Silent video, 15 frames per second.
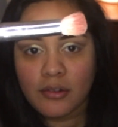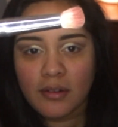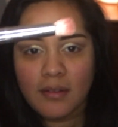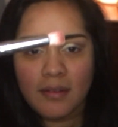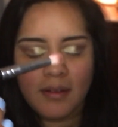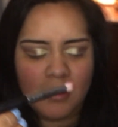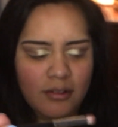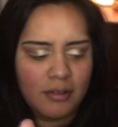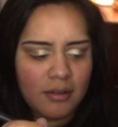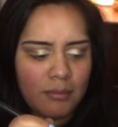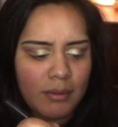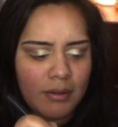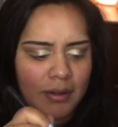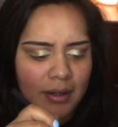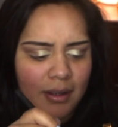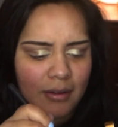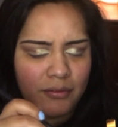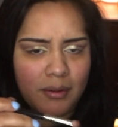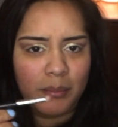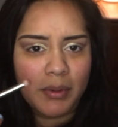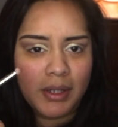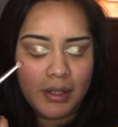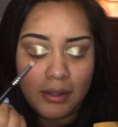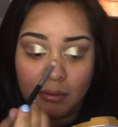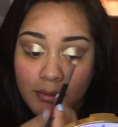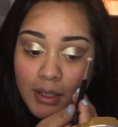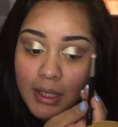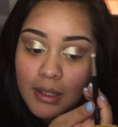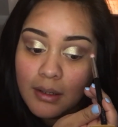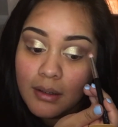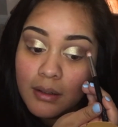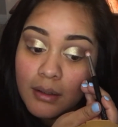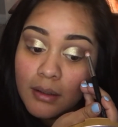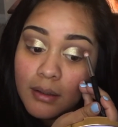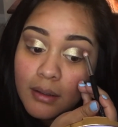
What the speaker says: This is actually one I got from a Unique